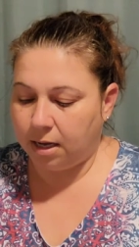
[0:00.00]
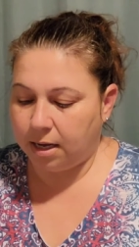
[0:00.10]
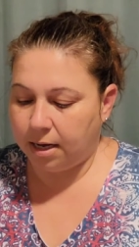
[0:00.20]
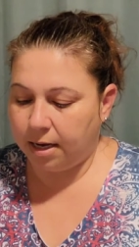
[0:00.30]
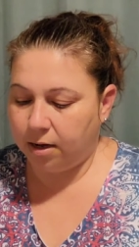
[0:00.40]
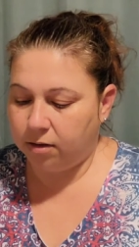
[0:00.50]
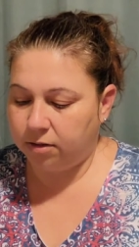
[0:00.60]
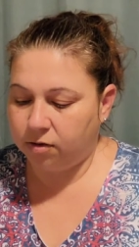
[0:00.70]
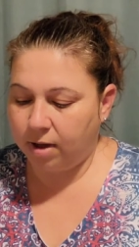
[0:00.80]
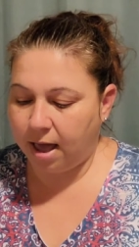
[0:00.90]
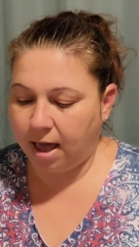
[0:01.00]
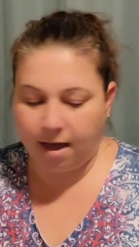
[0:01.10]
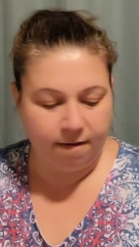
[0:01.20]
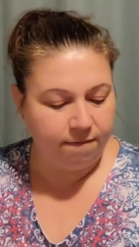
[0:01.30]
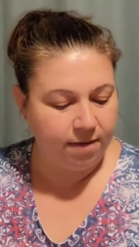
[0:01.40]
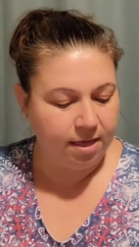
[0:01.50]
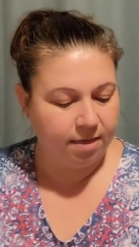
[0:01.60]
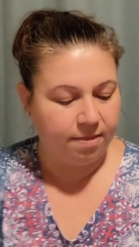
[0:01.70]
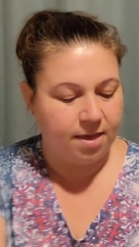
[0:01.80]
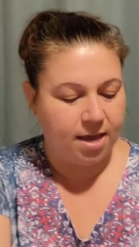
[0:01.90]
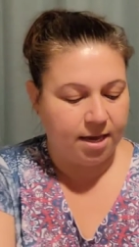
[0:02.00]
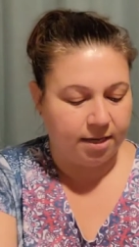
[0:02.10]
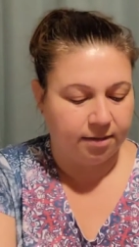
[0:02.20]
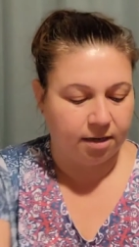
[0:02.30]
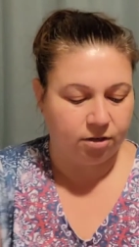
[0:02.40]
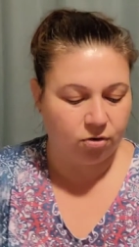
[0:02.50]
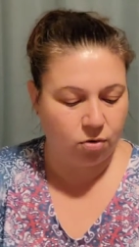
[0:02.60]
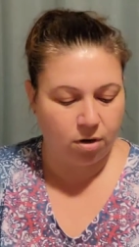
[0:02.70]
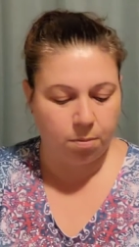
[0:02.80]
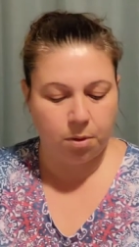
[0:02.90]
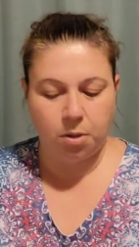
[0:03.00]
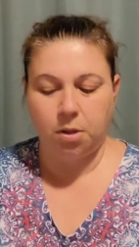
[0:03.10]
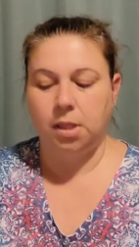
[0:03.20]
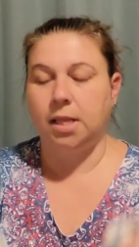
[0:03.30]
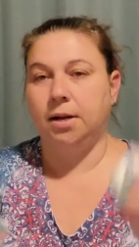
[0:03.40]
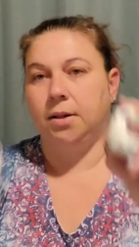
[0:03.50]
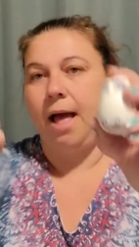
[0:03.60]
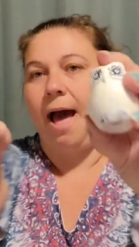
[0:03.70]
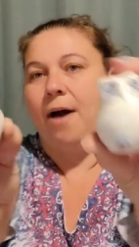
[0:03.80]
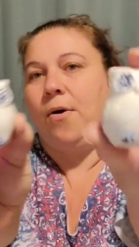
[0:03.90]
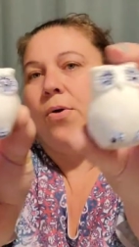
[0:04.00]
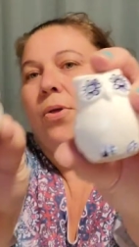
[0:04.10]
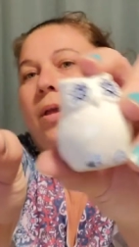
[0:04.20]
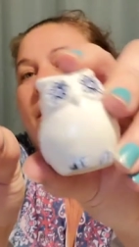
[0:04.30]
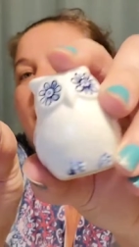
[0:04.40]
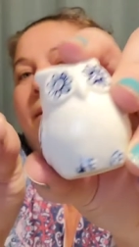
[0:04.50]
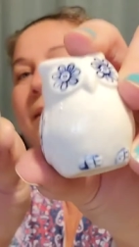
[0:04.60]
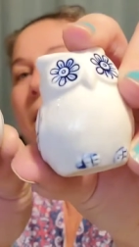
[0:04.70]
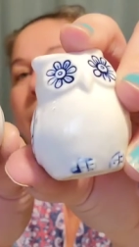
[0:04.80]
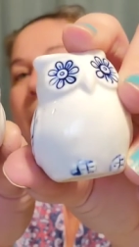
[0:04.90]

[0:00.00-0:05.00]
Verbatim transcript: I also have these adorable little owl salt and